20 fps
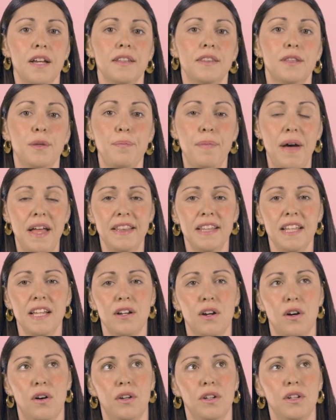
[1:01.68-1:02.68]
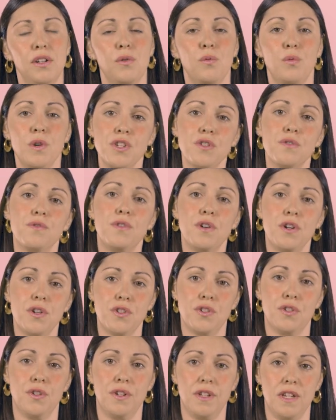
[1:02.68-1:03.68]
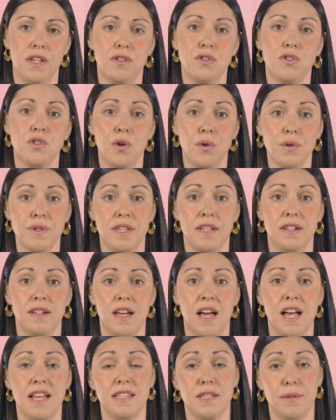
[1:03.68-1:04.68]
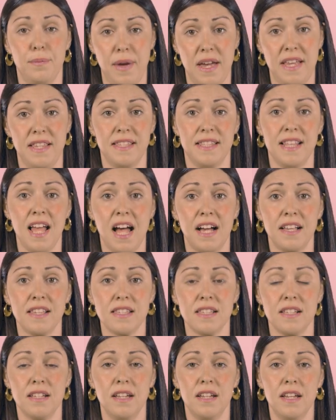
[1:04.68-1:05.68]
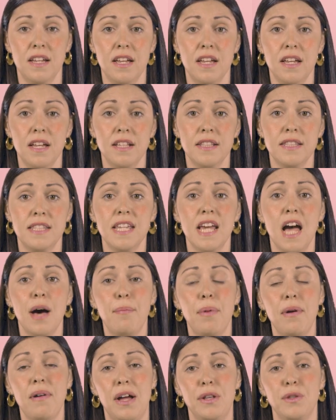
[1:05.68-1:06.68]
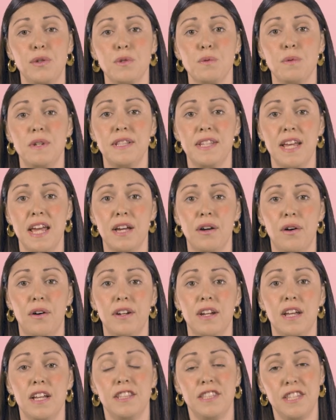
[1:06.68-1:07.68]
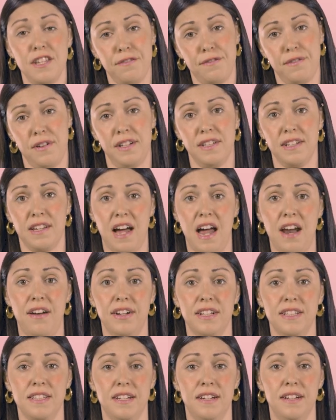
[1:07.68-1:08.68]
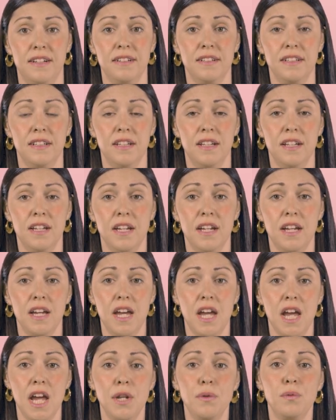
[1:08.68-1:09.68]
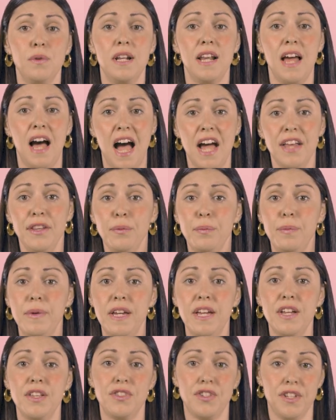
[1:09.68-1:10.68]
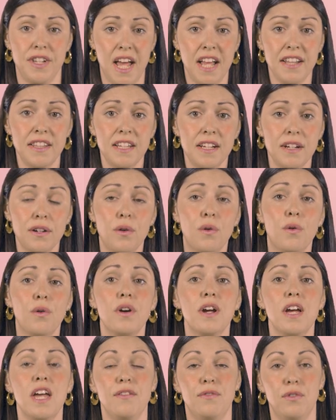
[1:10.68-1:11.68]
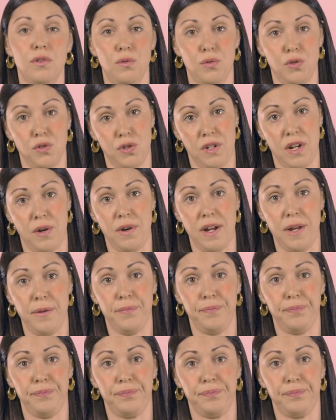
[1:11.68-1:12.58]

Depending on which version is chosen as the base text, the apparatus will take on a different character. It will either be genetic or evolutionary.